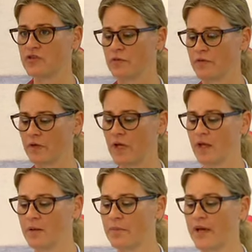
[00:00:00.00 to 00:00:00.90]
issues
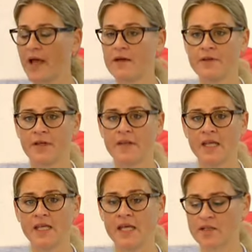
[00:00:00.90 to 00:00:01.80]
by having
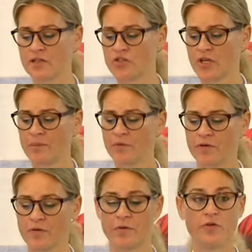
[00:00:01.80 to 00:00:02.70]
dedicated
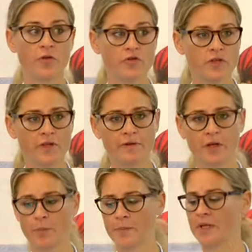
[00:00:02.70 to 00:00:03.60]
chapters on social
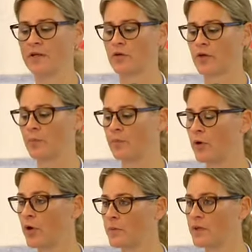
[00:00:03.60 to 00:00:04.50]
development, on
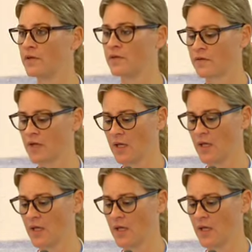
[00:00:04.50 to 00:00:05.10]
employment,